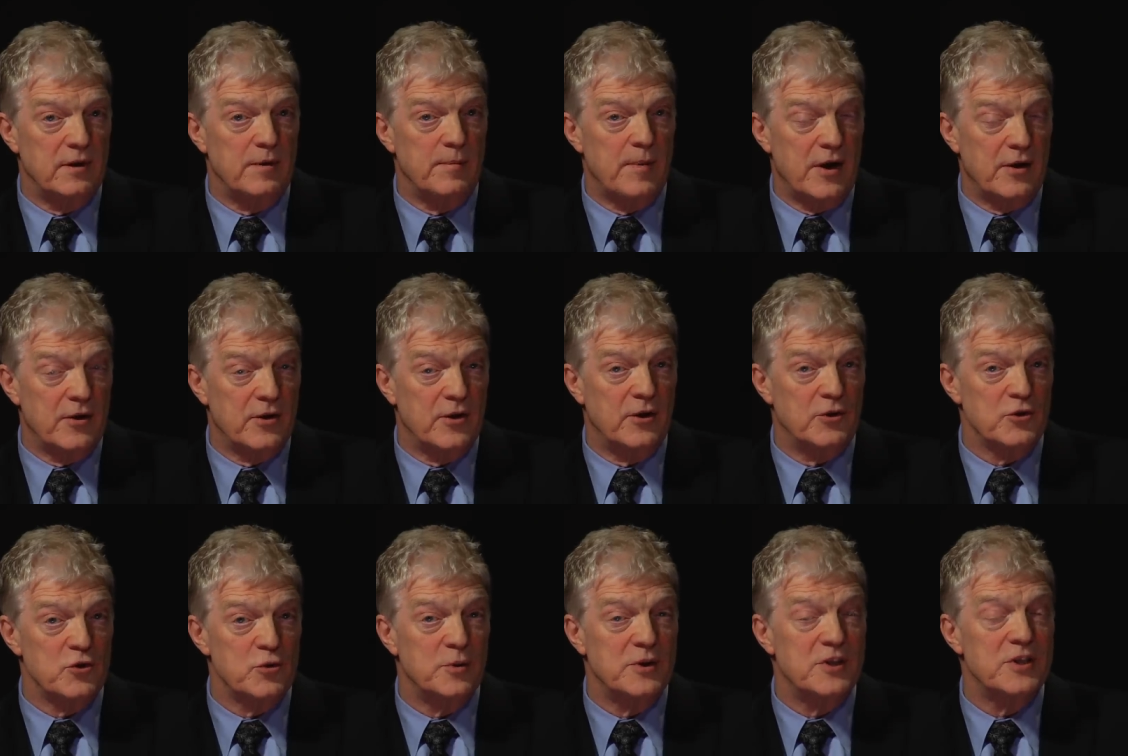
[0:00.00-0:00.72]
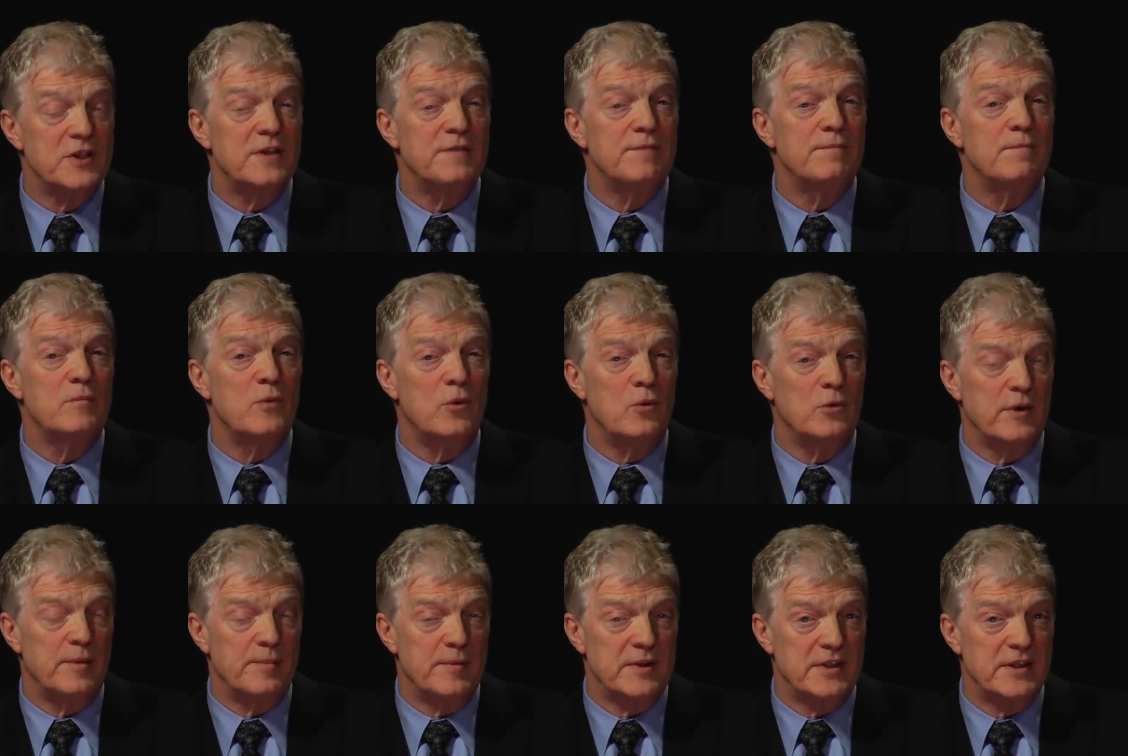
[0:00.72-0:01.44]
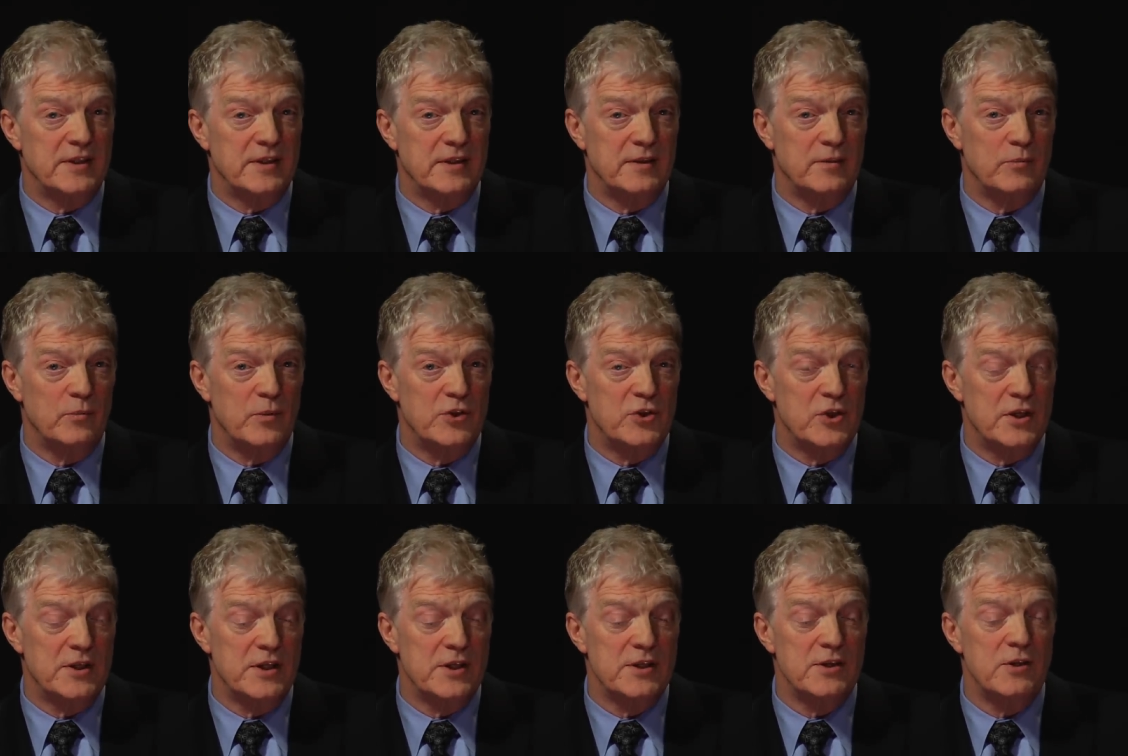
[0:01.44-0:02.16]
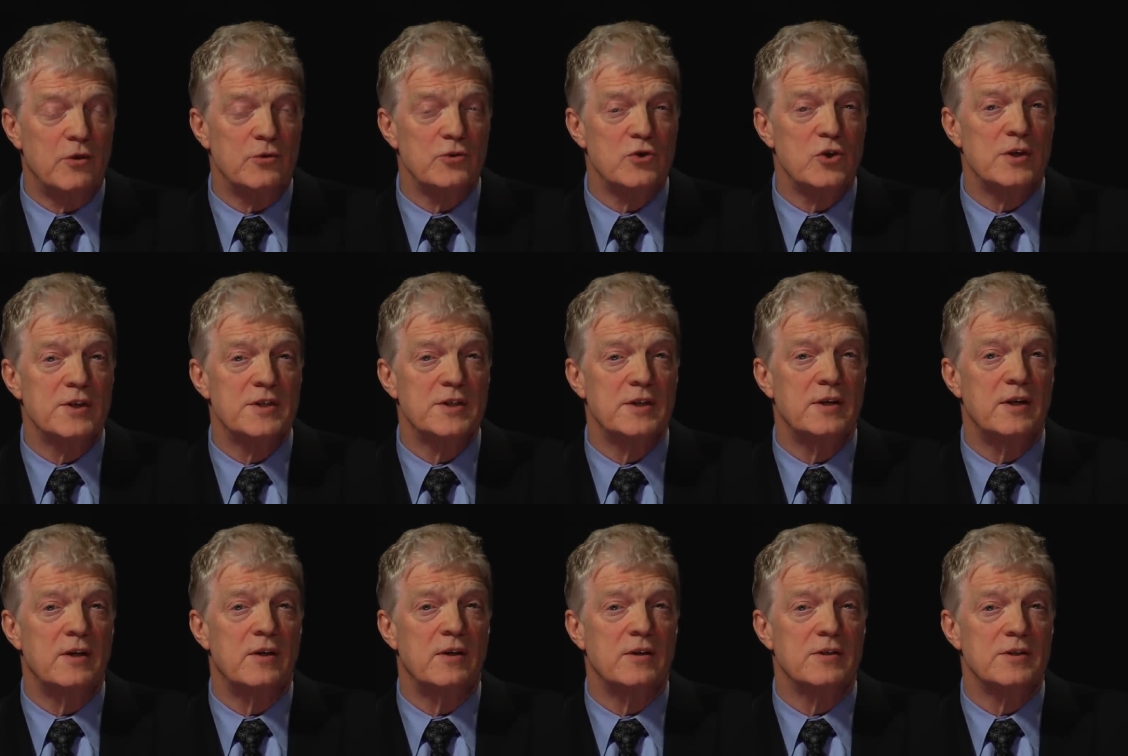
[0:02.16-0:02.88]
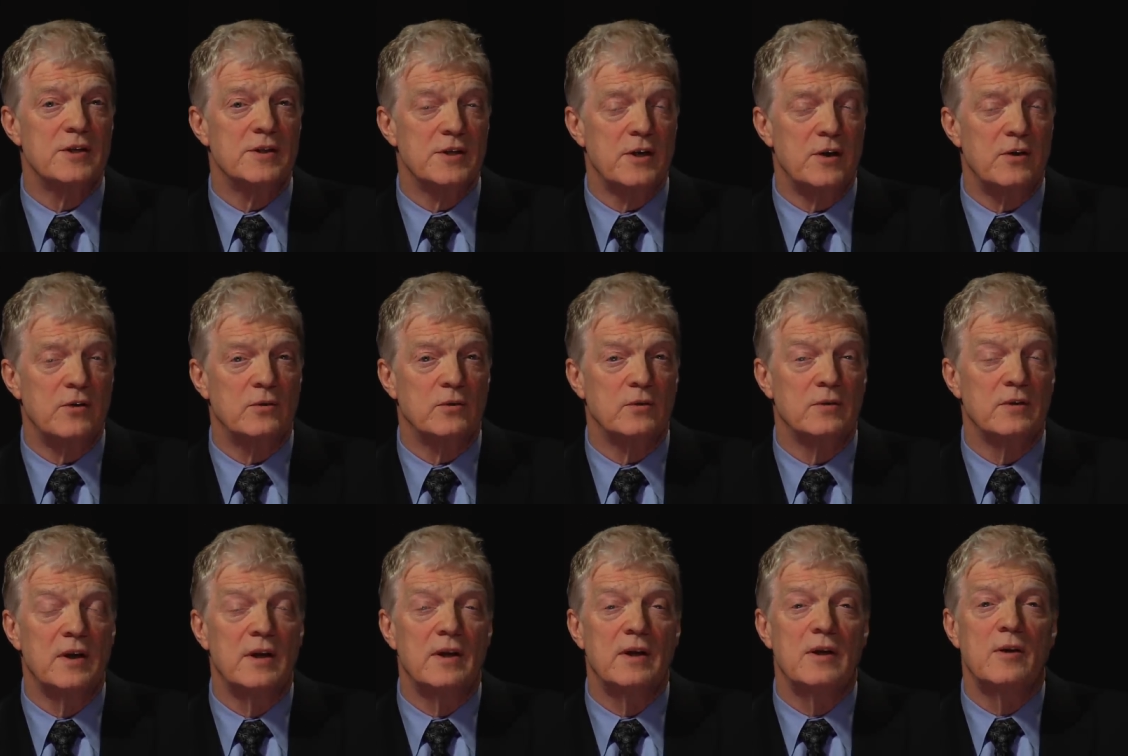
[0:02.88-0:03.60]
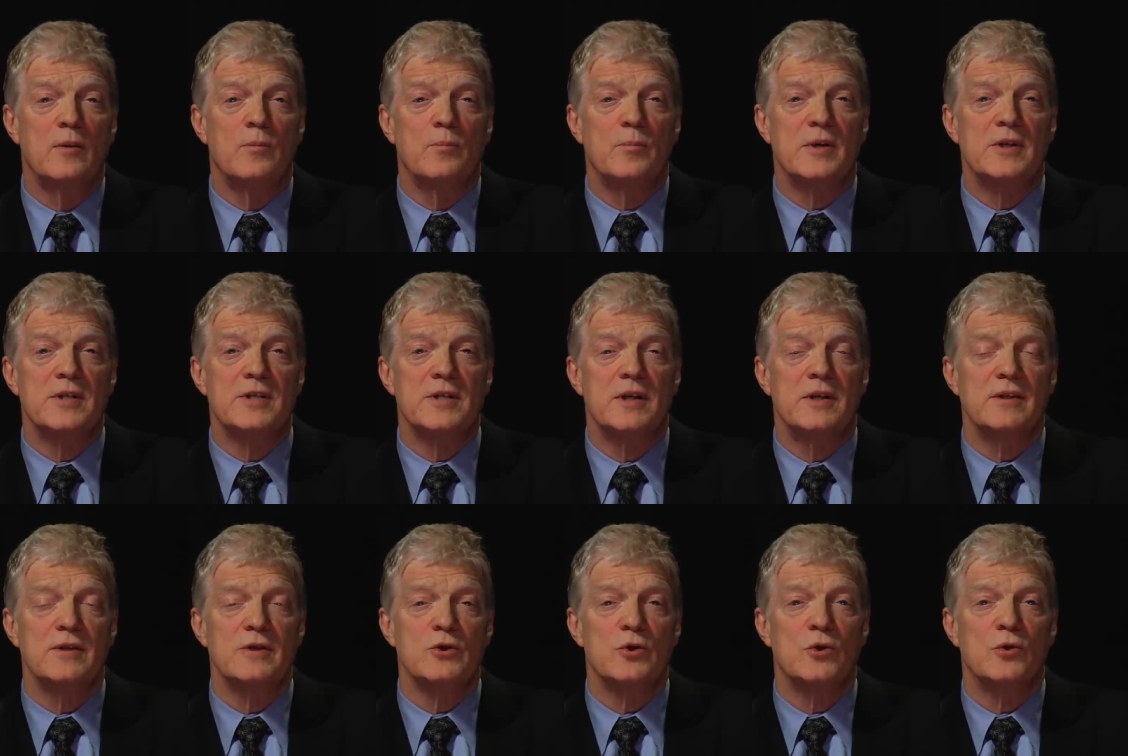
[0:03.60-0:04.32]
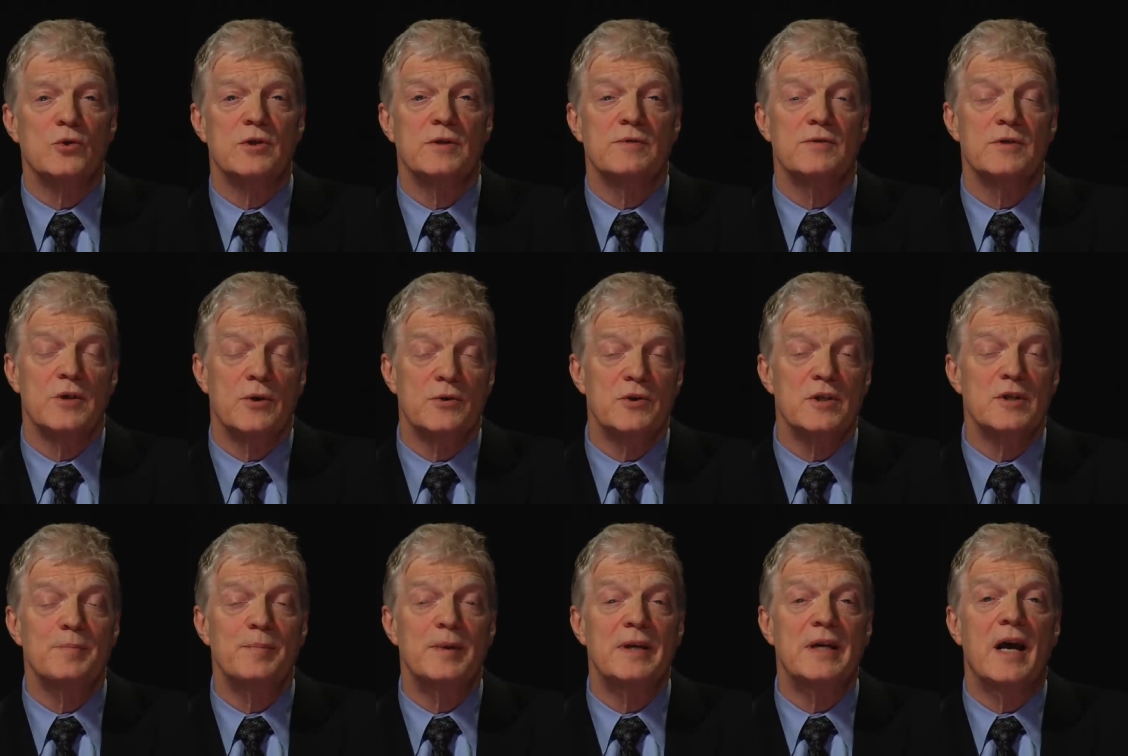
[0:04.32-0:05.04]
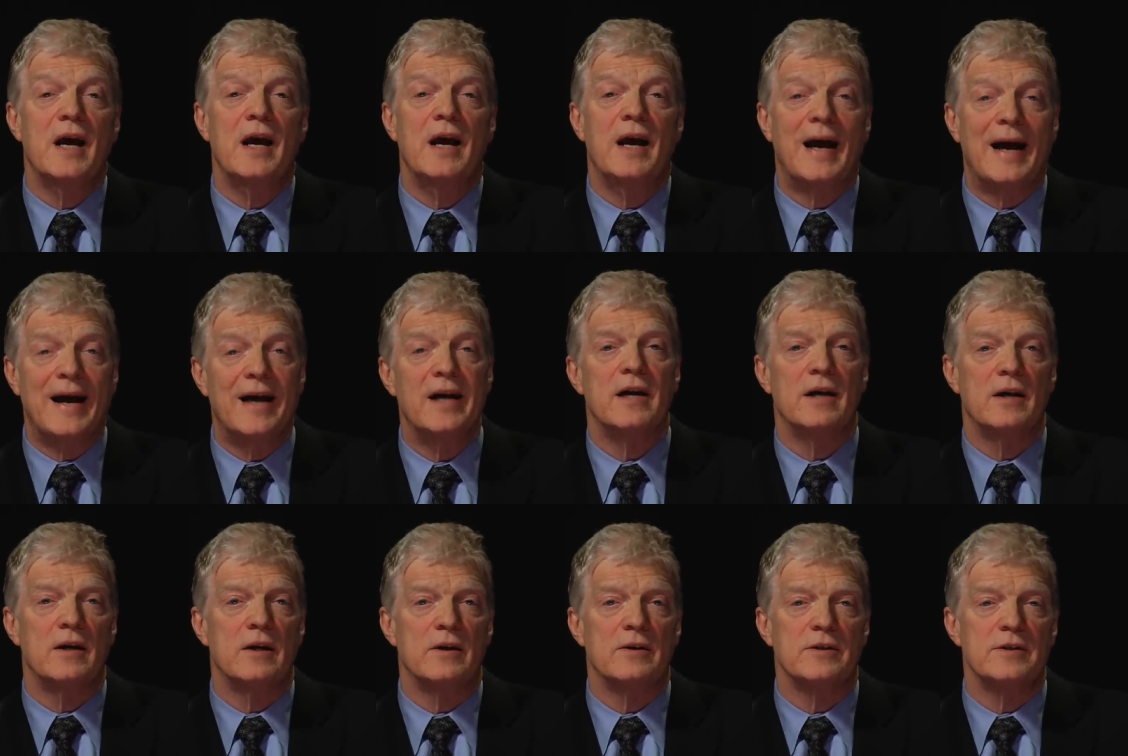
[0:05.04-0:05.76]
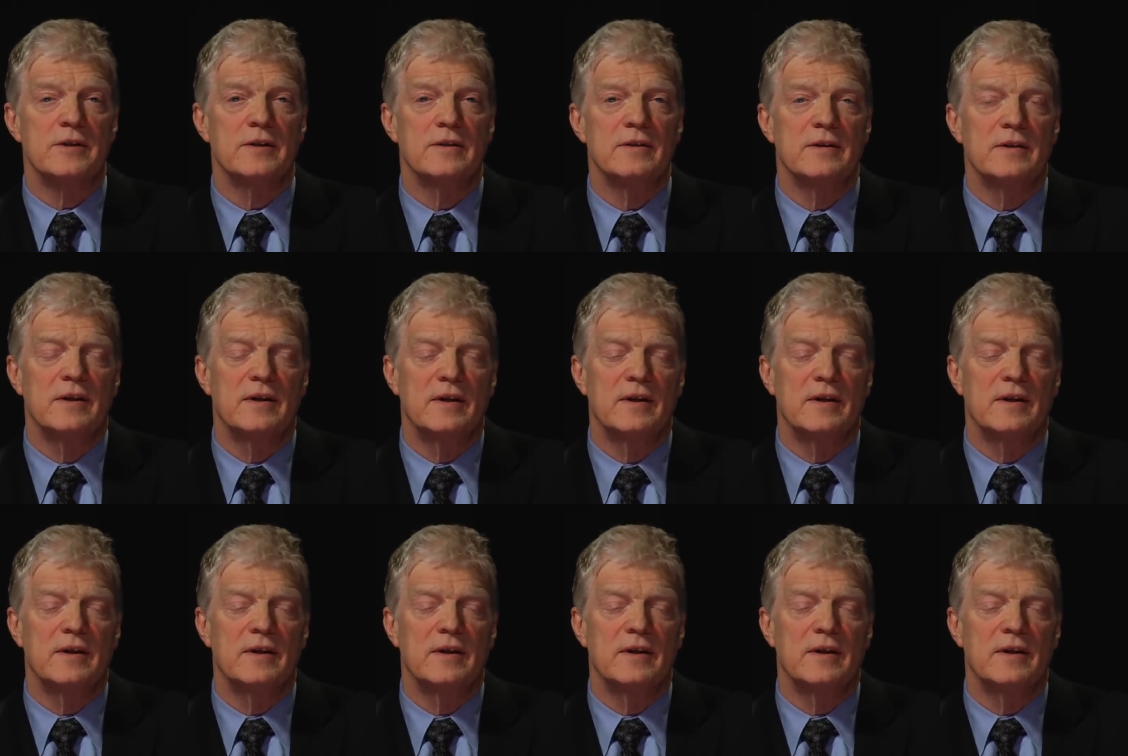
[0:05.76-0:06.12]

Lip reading: about culture, which is even more limiting, which is it's not just the arts as a whole, but certain sorts of, so to speak, high art.